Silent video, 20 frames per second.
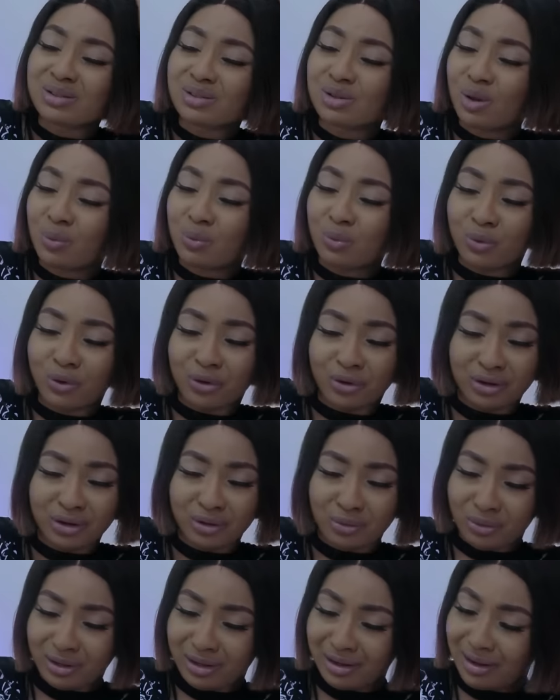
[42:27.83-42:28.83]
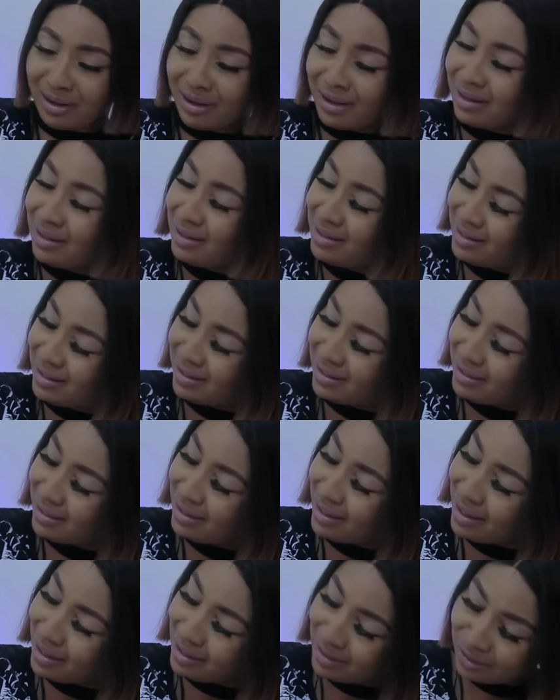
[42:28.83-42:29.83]
to stop worrying when Alice is in
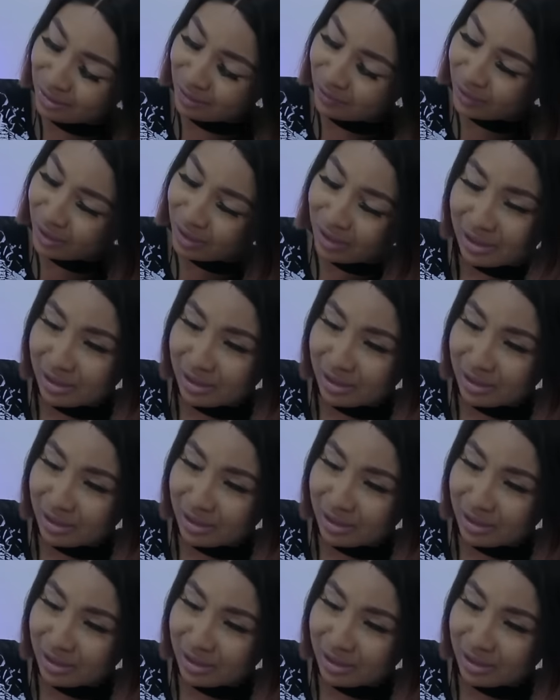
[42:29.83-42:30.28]
the hands of the